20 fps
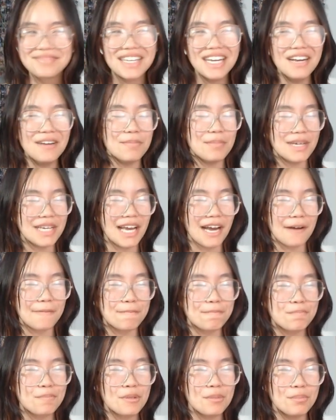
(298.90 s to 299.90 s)
But yeah.
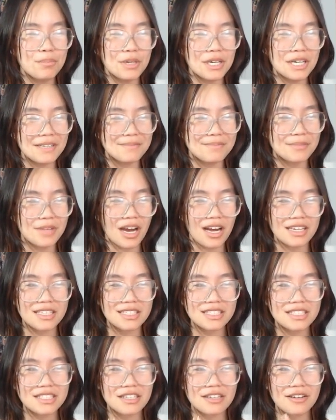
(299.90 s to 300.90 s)
But
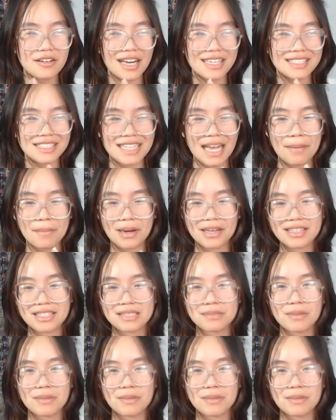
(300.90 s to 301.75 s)
honestly though, I stand by this.